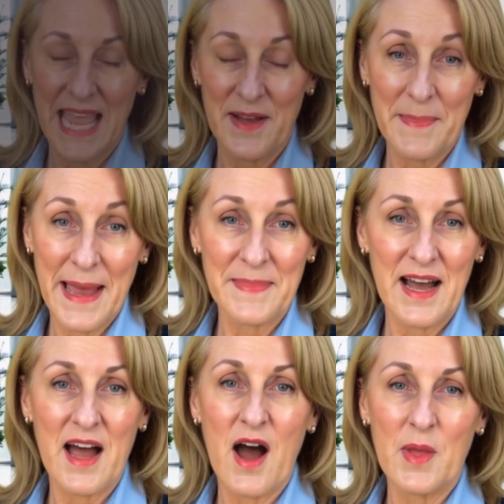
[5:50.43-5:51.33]
And
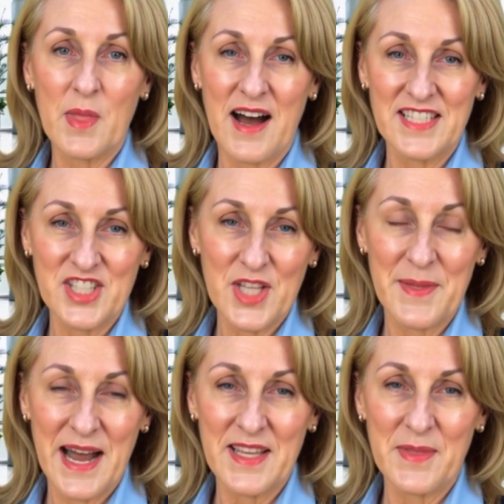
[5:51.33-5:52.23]
remember, while
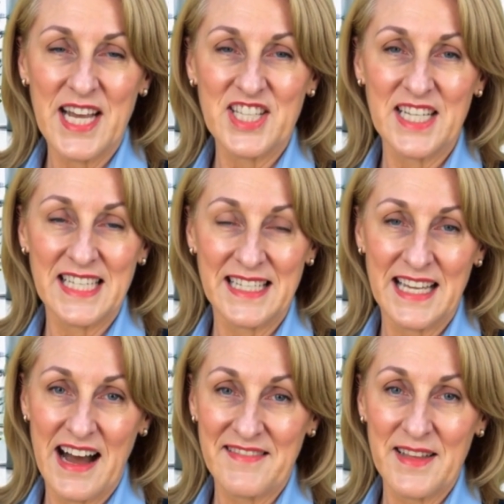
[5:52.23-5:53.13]
superannuation isn't
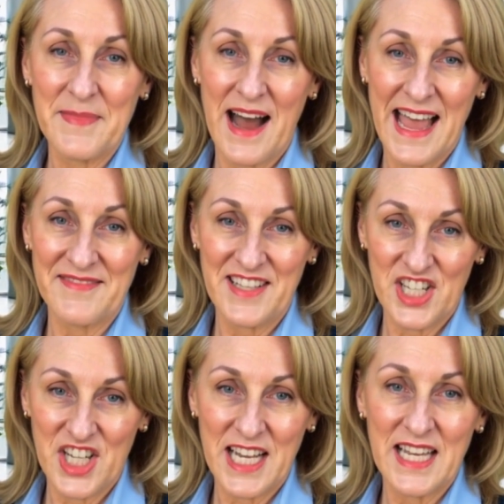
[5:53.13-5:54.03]
covered by
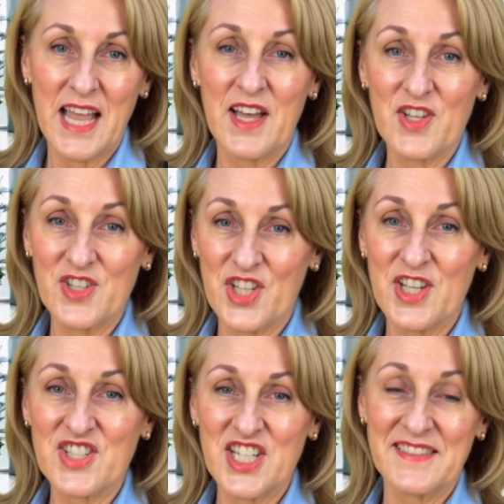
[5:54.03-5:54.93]
FEG, you
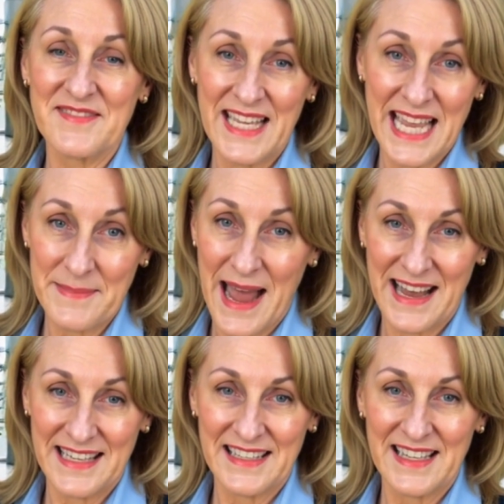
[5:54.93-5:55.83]
shouldn't just forget
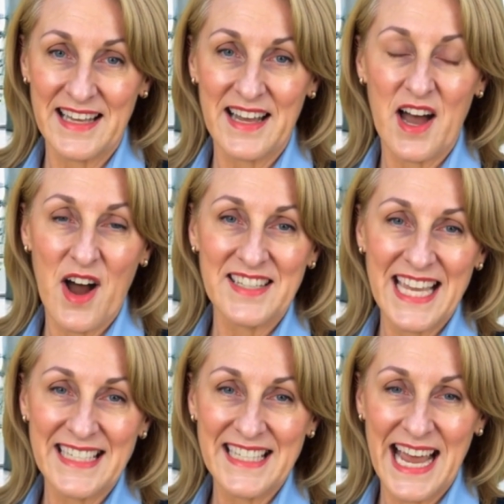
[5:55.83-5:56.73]
about it.
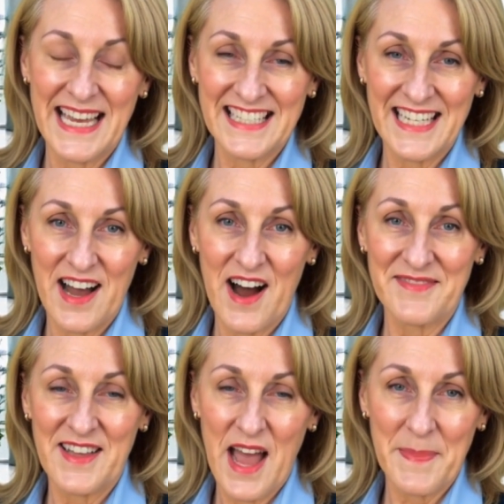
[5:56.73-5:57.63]
Contact the ATO
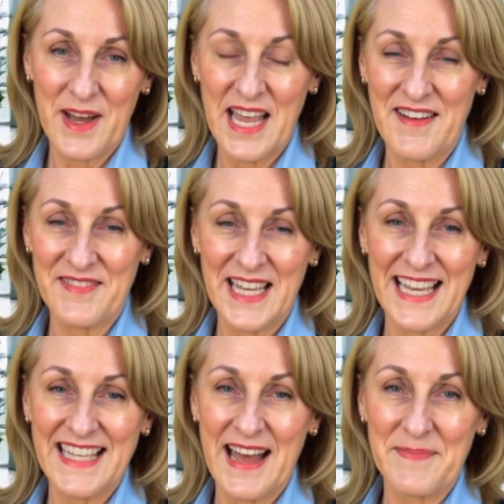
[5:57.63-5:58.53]
for help recovering
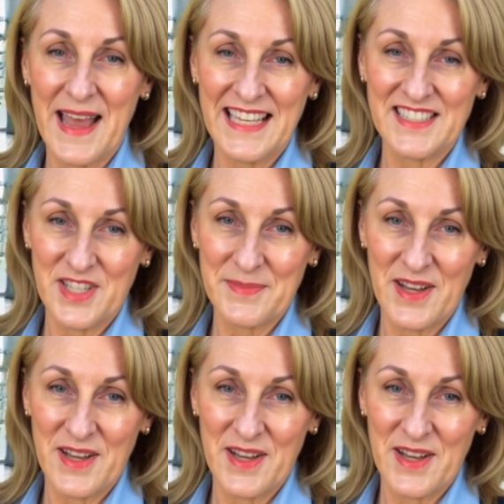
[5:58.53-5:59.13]
any unpaid super